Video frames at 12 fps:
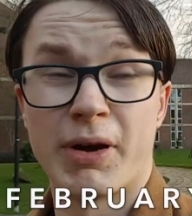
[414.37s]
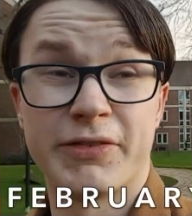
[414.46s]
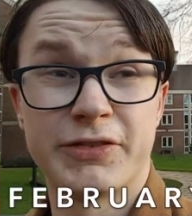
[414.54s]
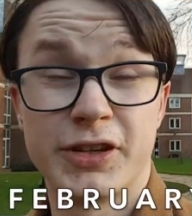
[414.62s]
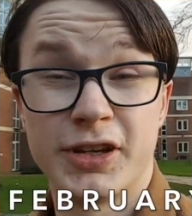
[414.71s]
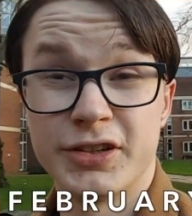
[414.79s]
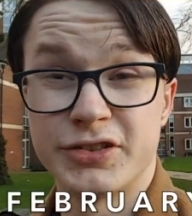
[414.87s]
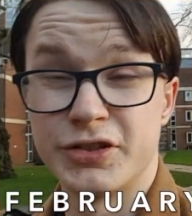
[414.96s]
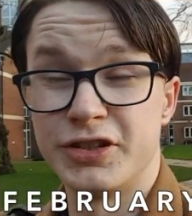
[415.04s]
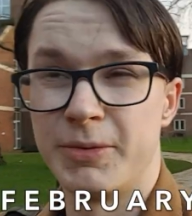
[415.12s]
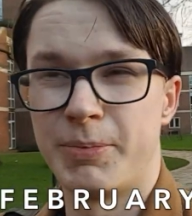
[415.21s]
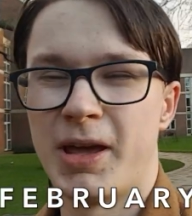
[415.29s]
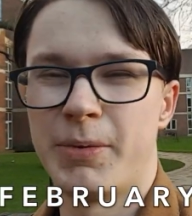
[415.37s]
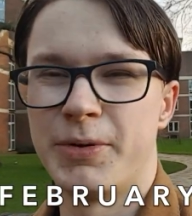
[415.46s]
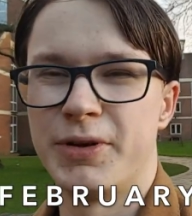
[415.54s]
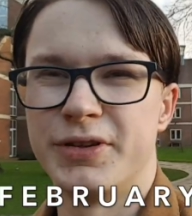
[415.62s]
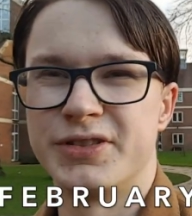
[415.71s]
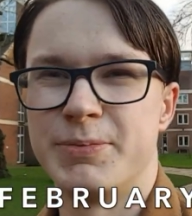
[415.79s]
after Sunday
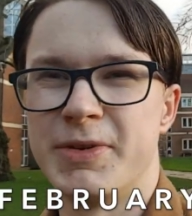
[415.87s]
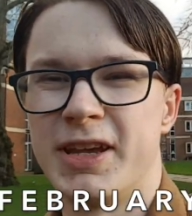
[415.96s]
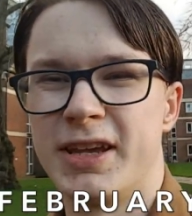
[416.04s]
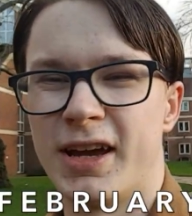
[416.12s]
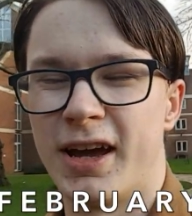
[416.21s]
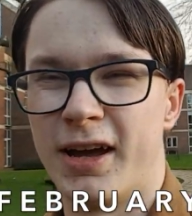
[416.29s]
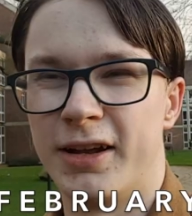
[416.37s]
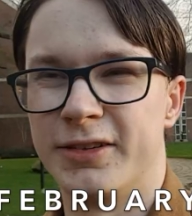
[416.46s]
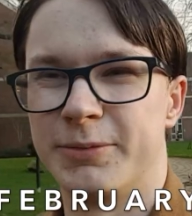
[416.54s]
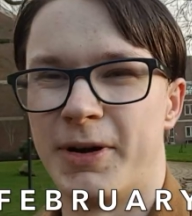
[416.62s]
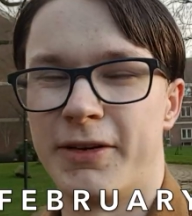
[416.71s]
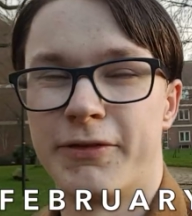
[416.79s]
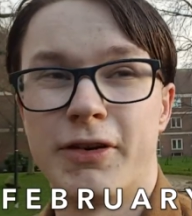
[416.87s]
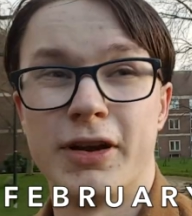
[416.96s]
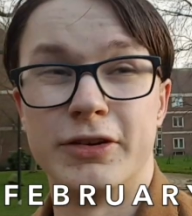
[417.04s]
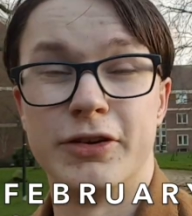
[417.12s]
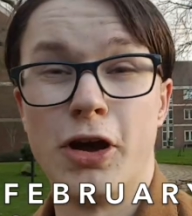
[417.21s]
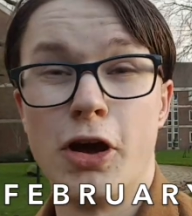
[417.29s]
papers, me and my
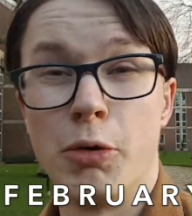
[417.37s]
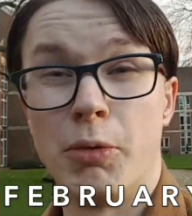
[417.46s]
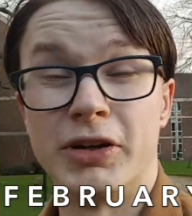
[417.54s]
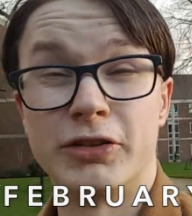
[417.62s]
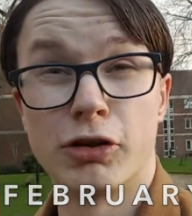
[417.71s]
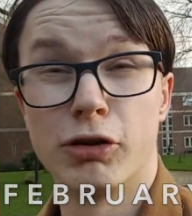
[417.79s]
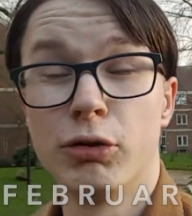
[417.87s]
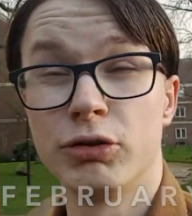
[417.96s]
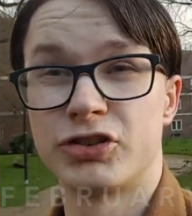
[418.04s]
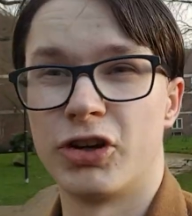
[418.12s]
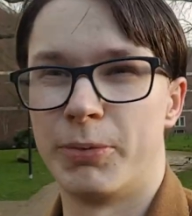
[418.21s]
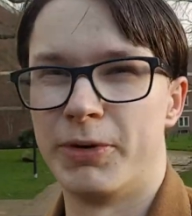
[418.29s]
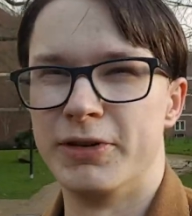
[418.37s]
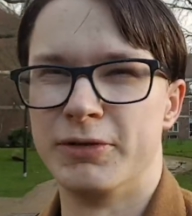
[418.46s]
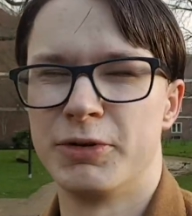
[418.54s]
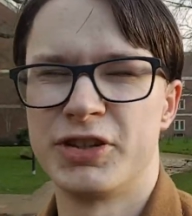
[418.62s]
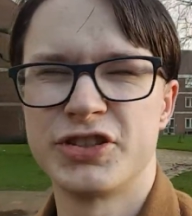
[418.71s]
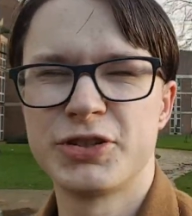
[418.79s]
friend went clothes shopping,
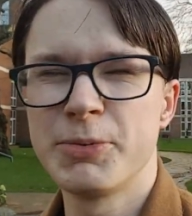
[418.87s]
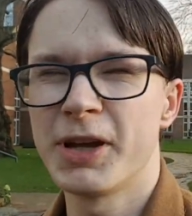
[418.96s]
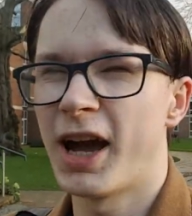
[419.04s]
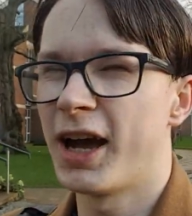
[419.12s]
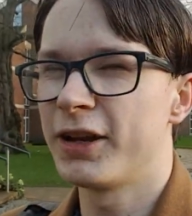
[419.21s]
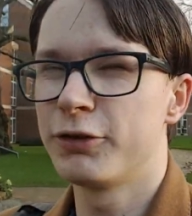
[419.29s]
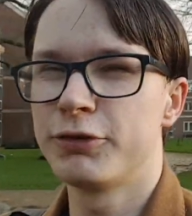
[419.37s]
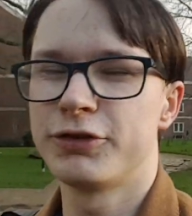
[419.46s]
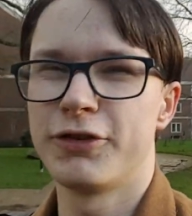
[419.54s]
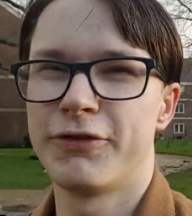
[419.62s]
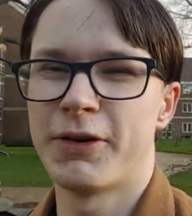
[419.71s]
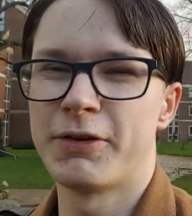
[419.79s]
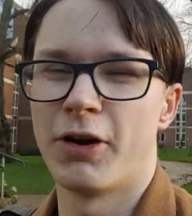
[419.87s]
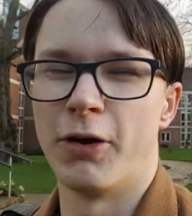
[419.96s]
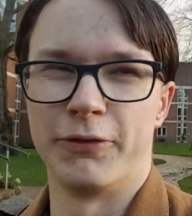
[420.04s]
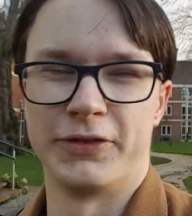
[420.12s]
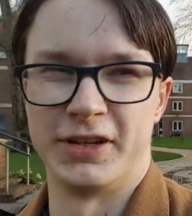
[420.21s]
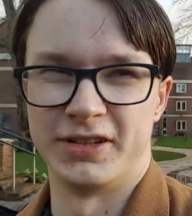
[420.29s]
which is something I don't do very
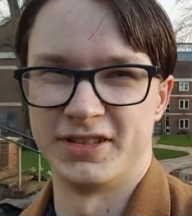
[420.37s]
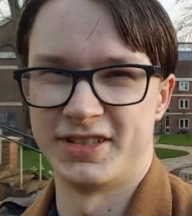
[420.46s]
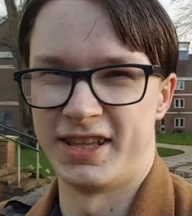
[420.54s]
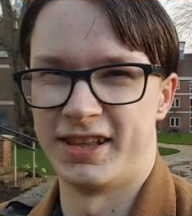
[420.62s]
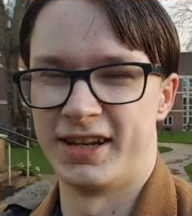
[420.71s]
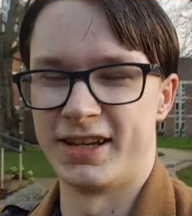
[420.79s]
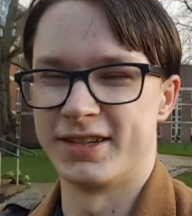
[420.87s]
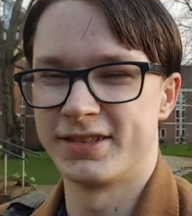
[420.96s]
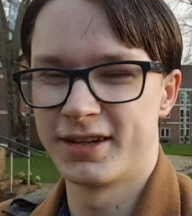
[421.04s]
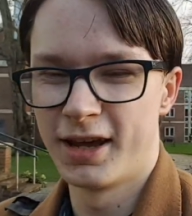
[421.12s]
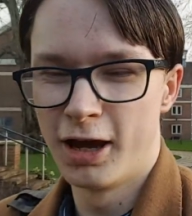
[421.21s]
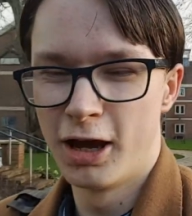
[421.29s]
often, to say the least.